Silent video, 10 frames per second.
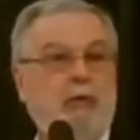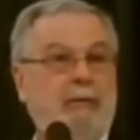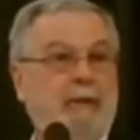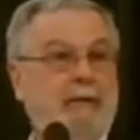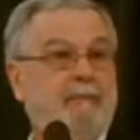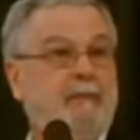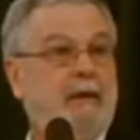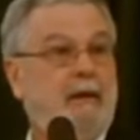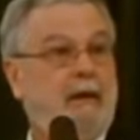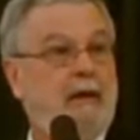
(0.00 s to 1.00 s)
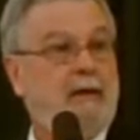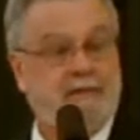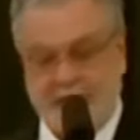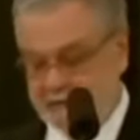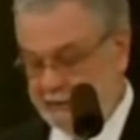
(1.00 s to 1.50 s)
warming
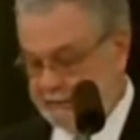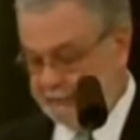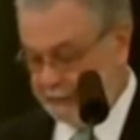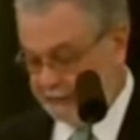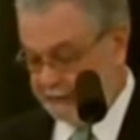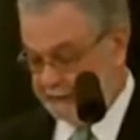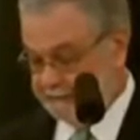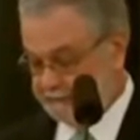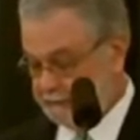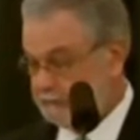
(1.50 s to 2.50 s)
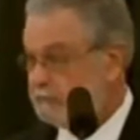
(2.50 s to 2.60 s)
and sustainability.